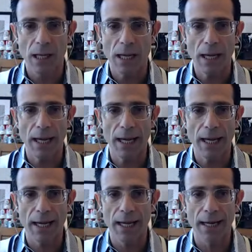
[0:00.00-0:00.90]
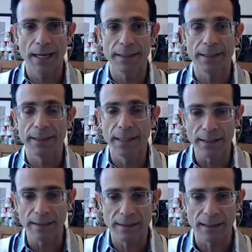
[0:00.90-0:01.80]
And
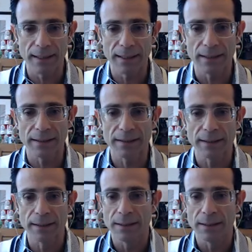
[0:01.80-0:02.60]
another thing is,